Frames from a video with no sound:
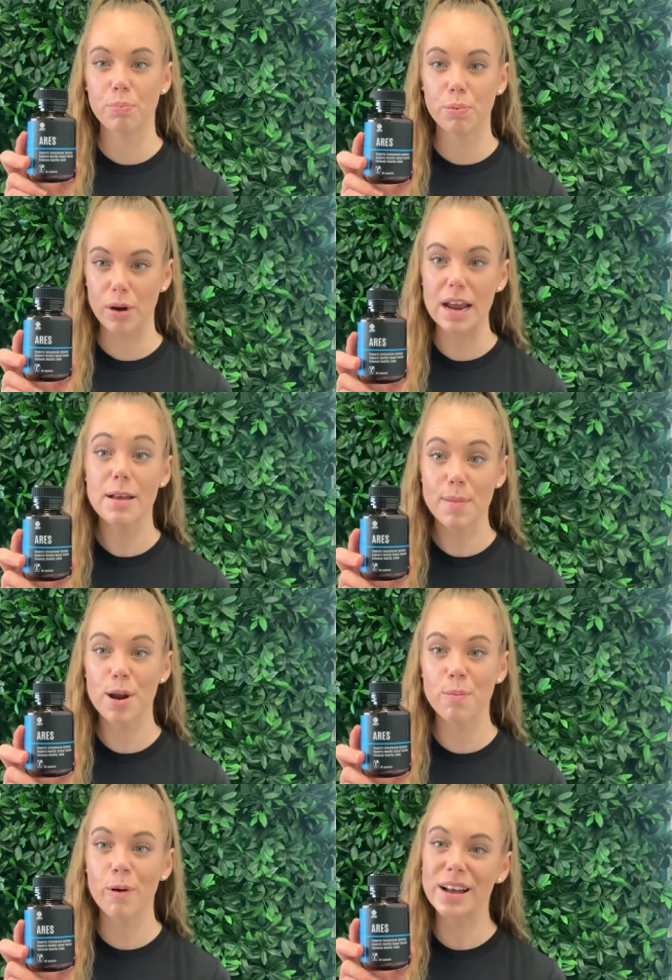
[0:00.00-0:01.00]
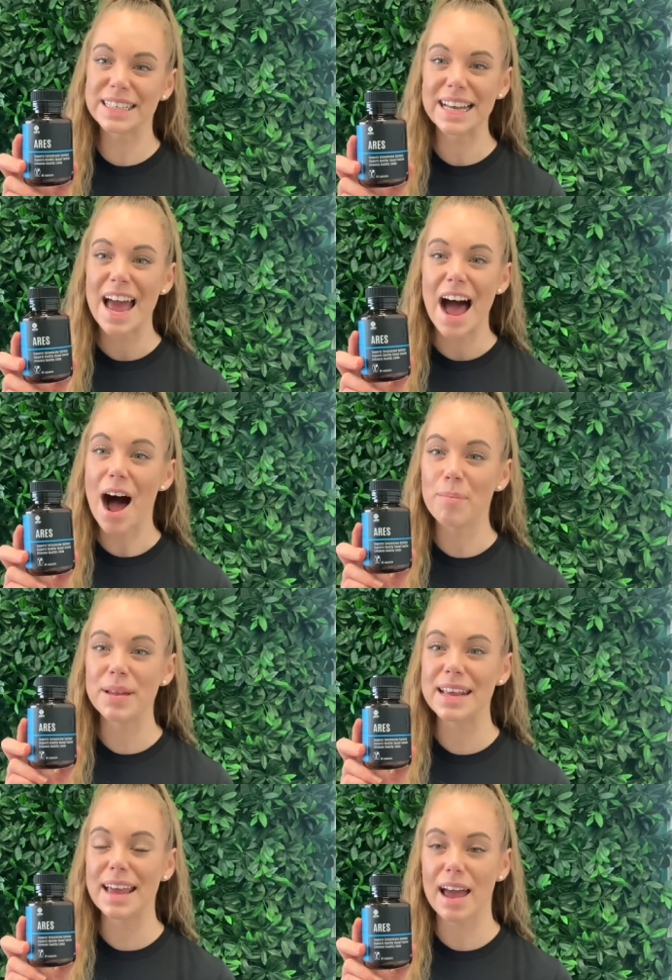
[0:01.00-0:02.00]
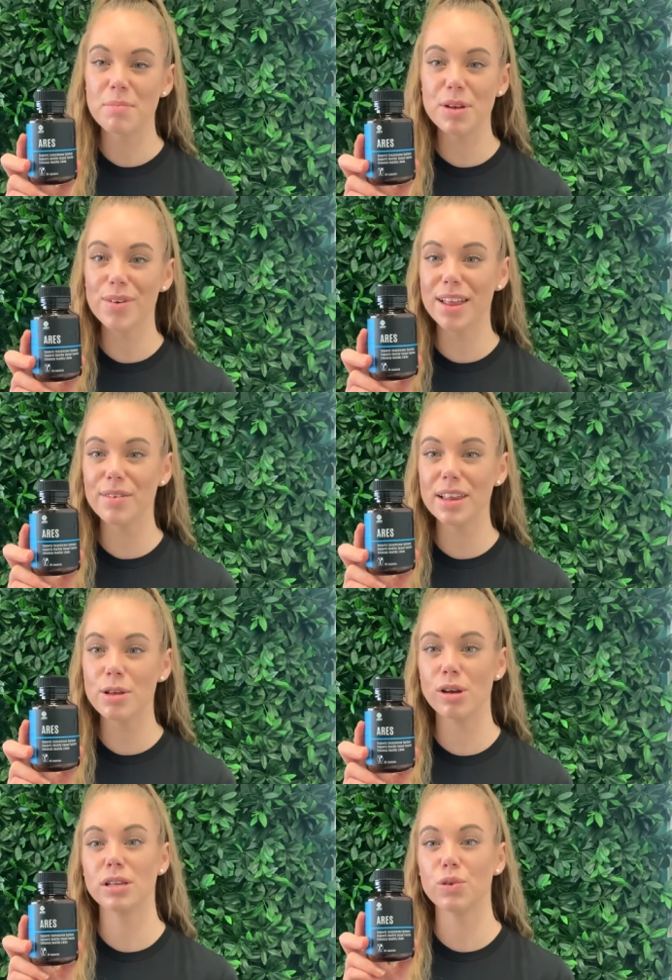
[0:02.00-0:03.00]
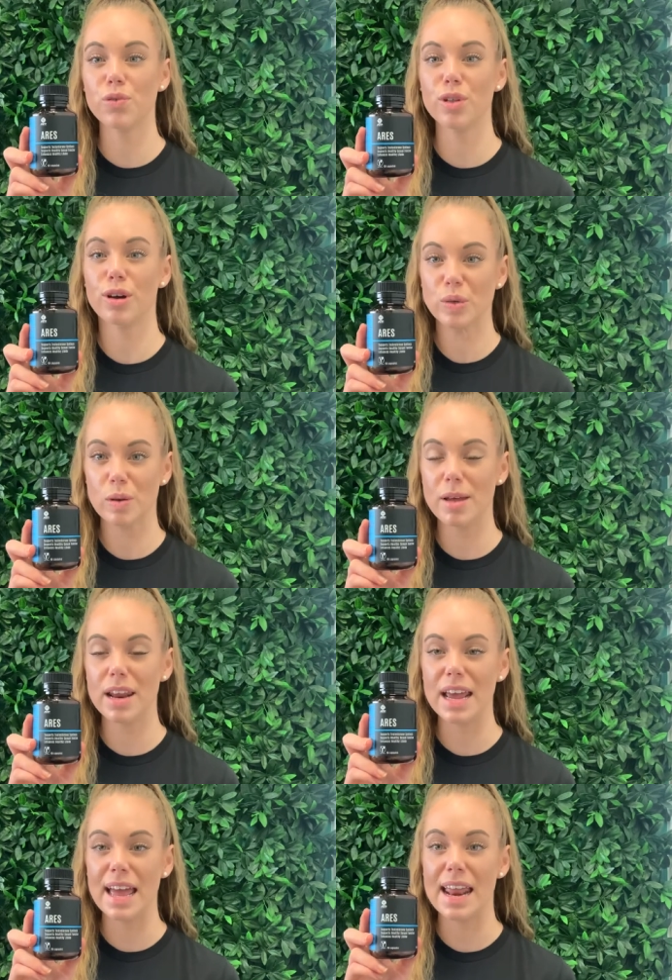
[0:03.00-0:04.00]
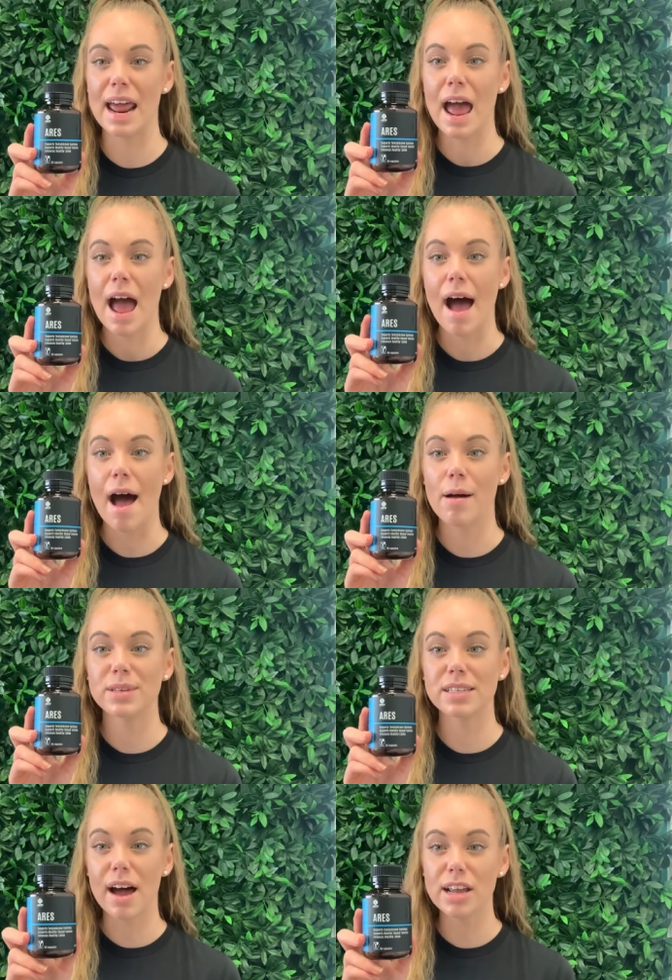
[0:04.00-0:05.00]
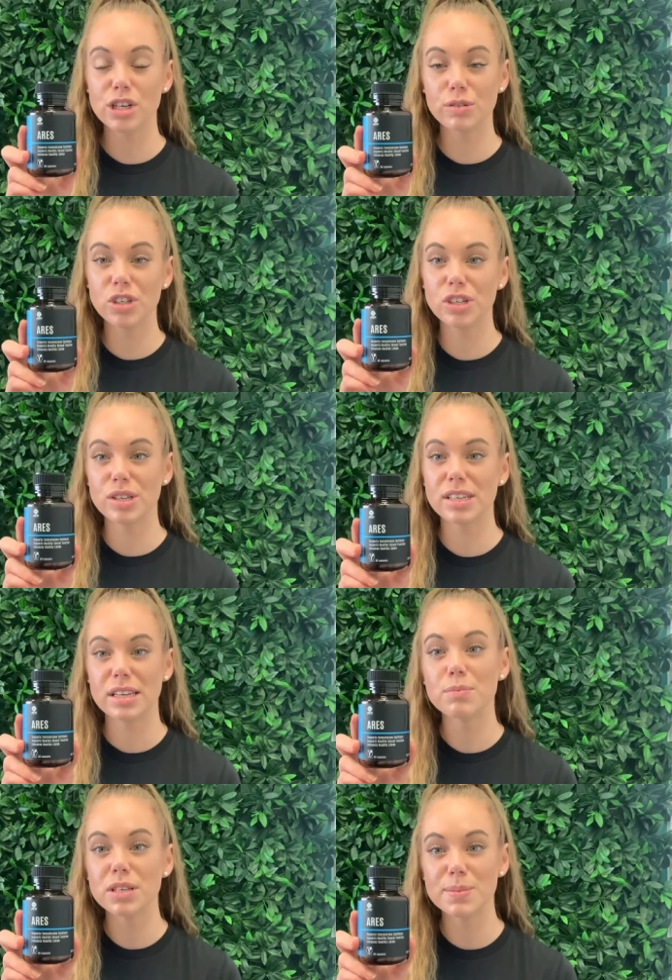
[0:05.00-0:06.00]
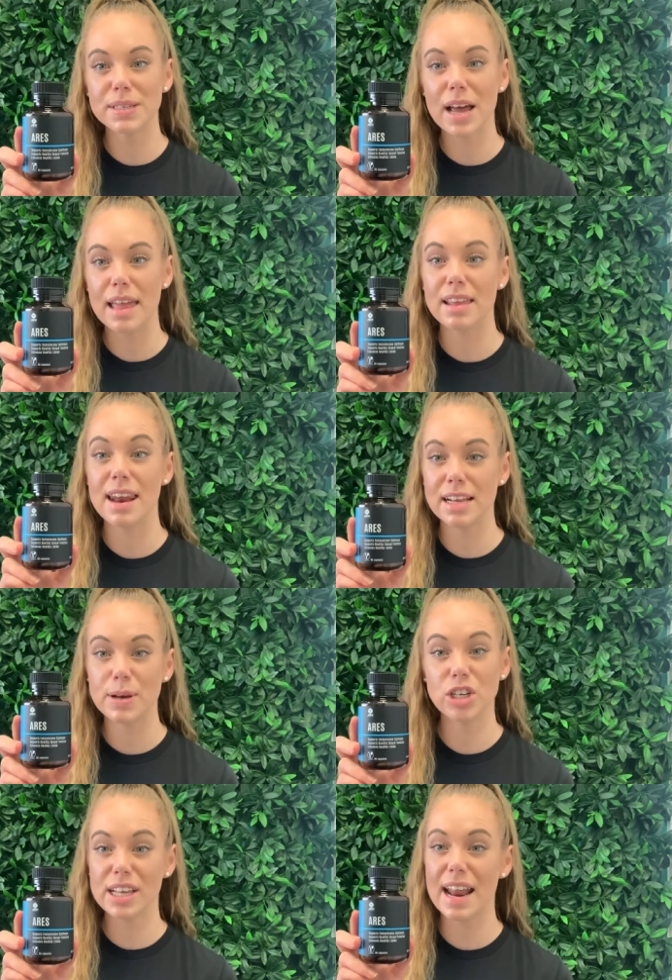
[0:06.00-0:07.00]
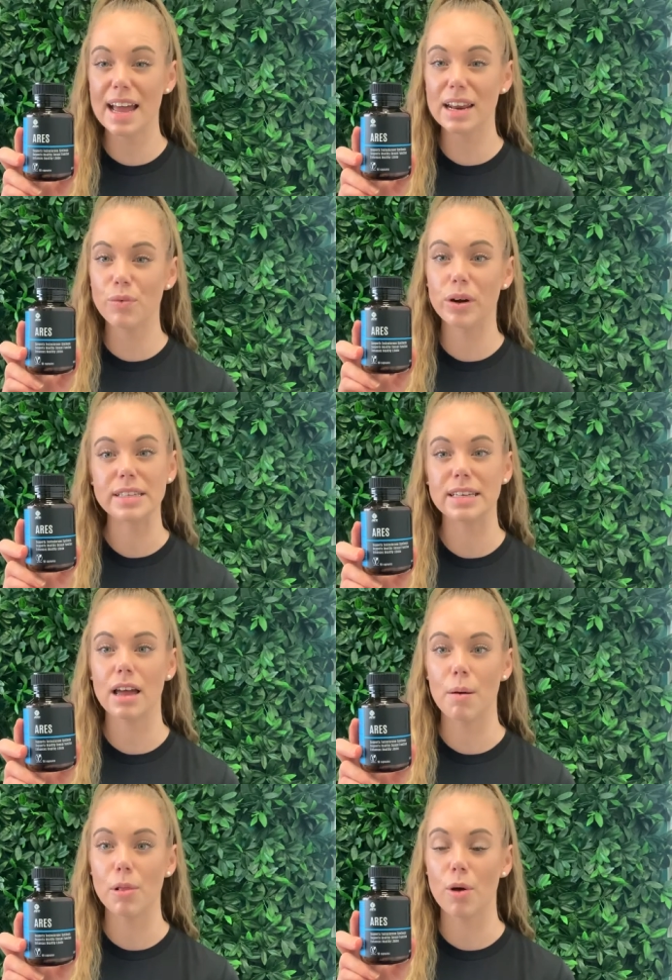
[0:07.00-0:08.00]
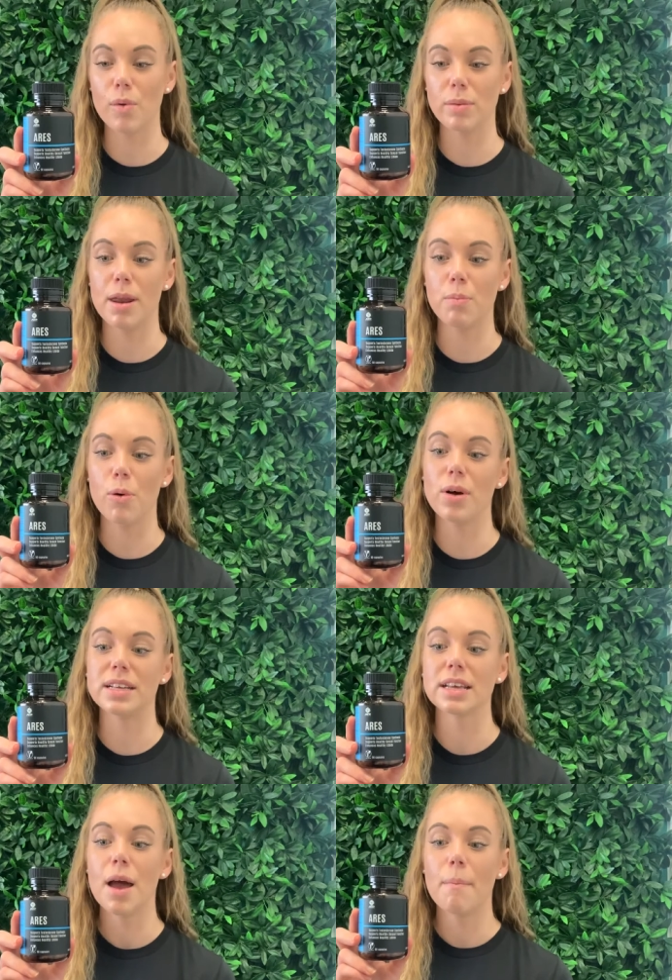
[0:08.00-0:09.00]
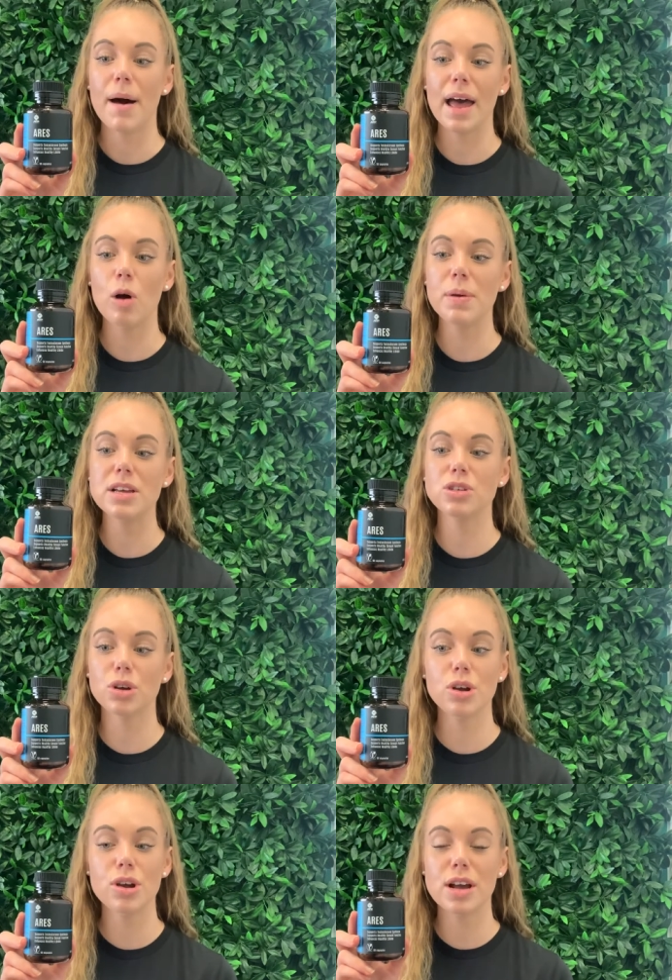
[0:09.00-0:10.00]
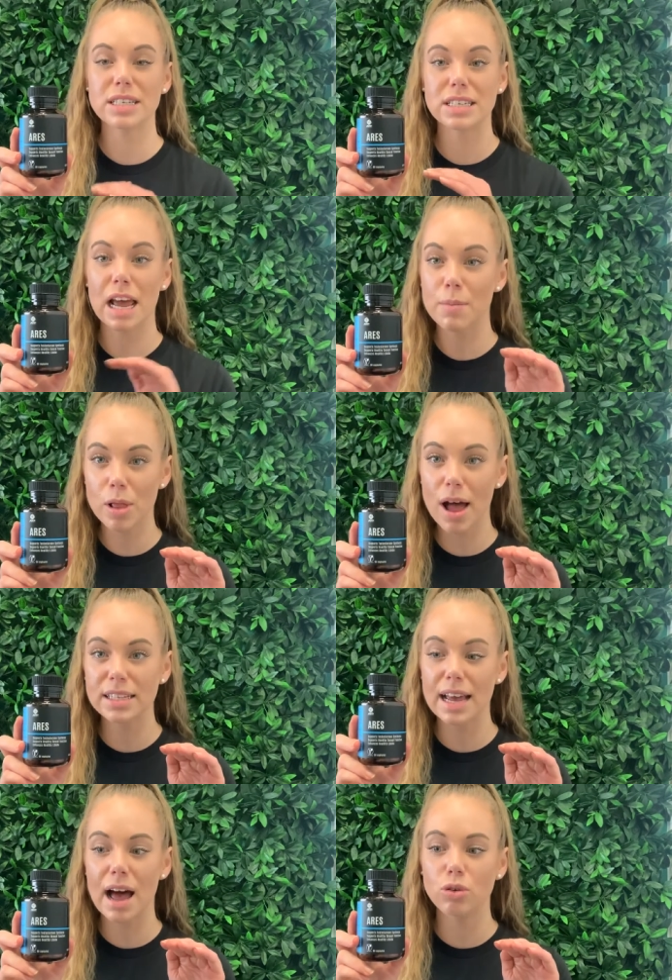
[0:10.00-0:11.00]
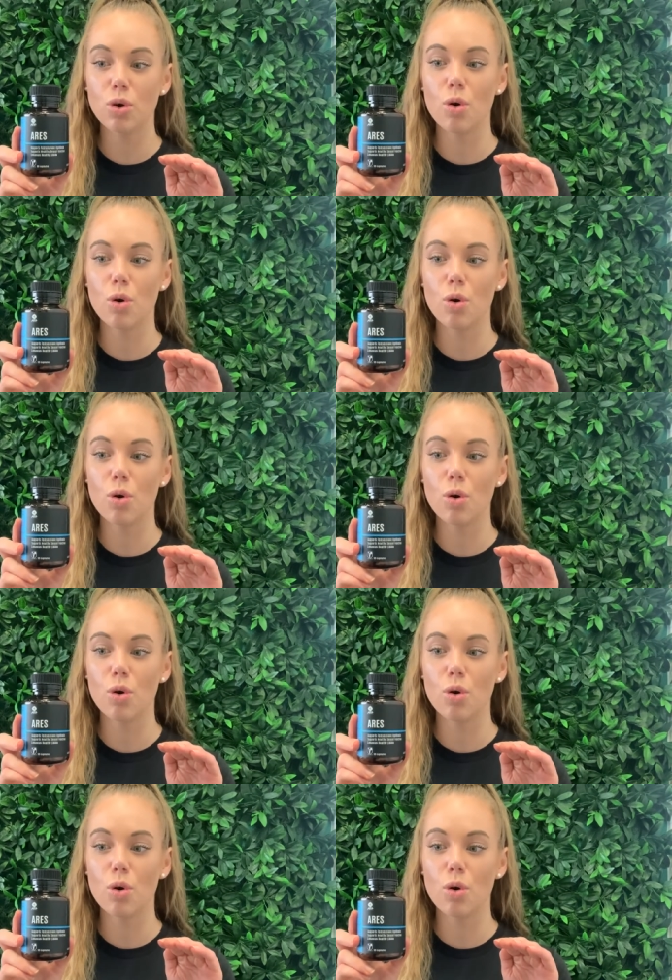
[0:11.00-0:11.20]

pre-menopause, but it can be really, really useful for those women in starting to reduce the symptoms, and then especially the negative ones that come along with menopause, by helping to stabilize out your